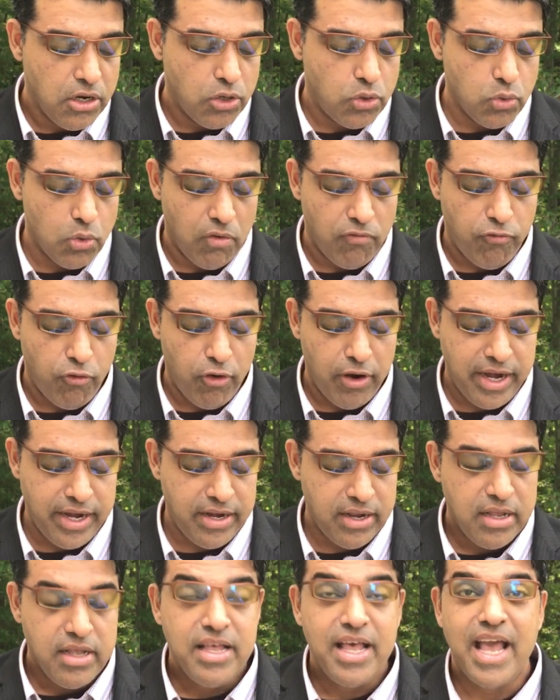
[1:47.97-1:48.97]
to
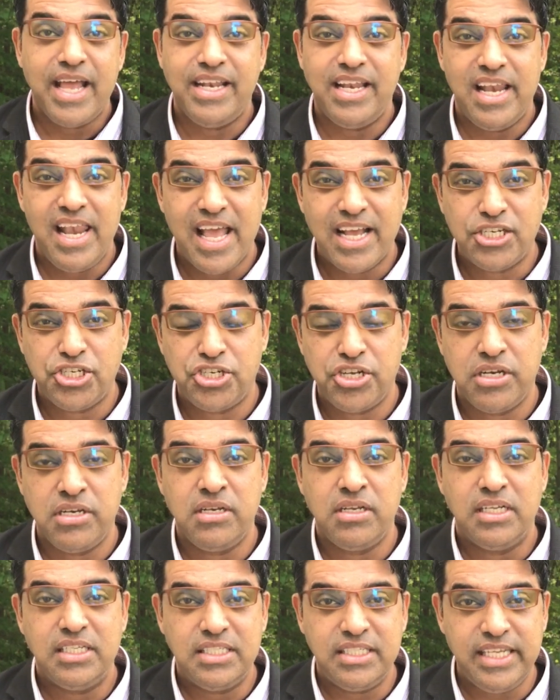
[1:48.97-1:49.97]
avoid an
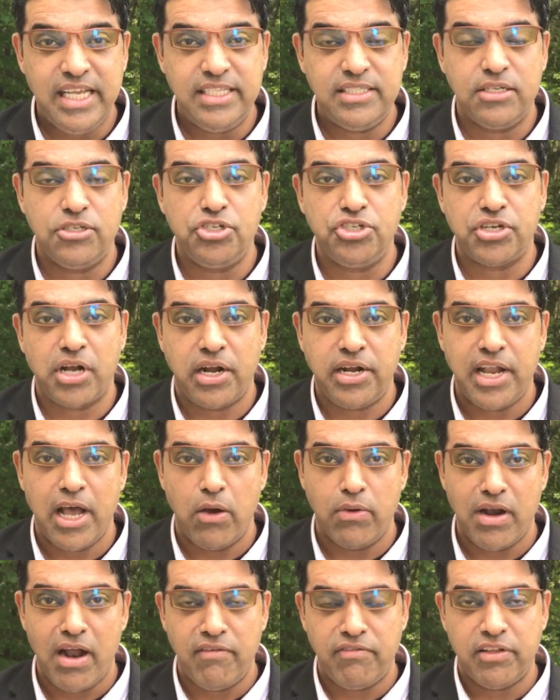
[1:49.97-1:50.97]
election season
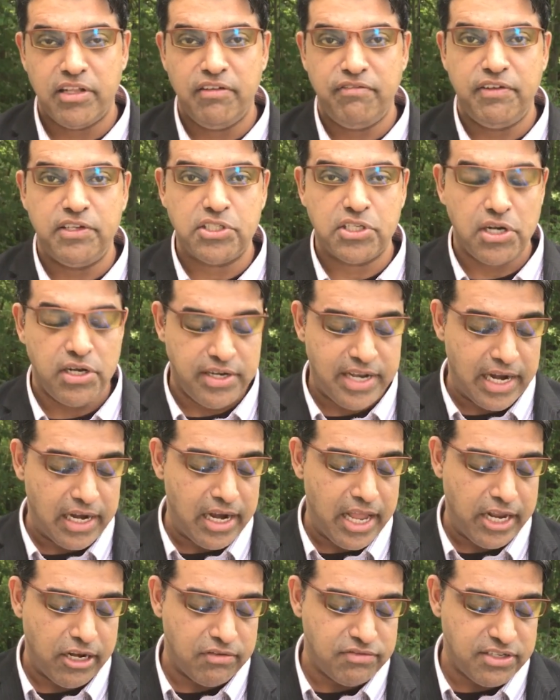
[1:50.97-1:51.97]
shutdown after the fiscal
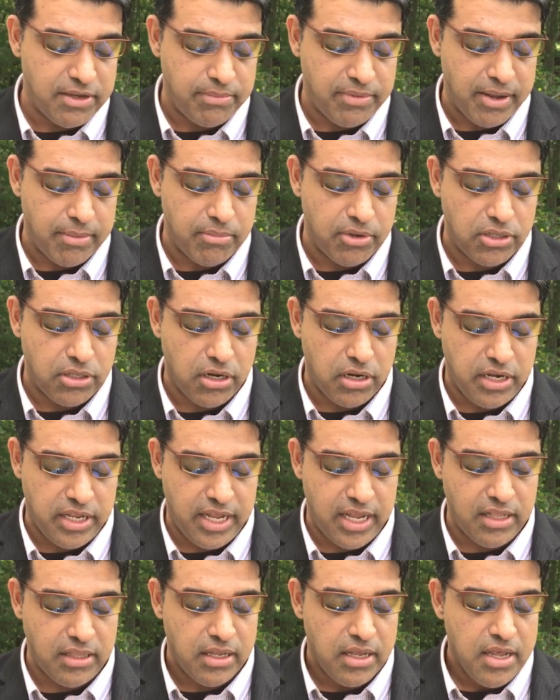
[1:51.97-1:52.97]
deadline of September
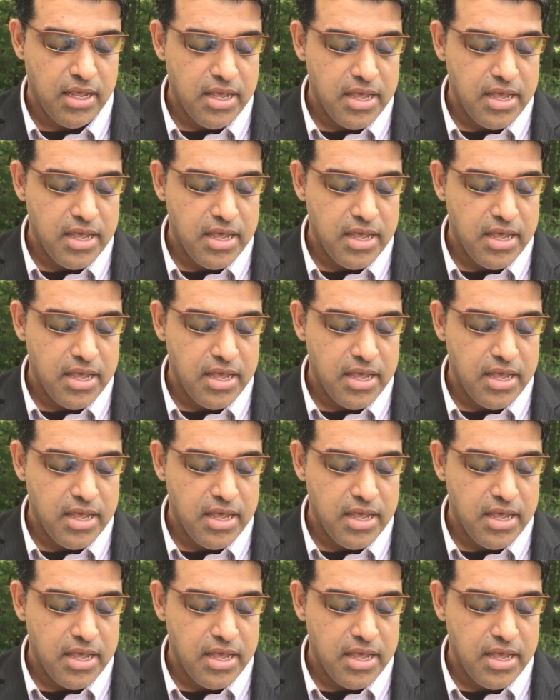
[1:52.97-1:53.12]
thirtieth.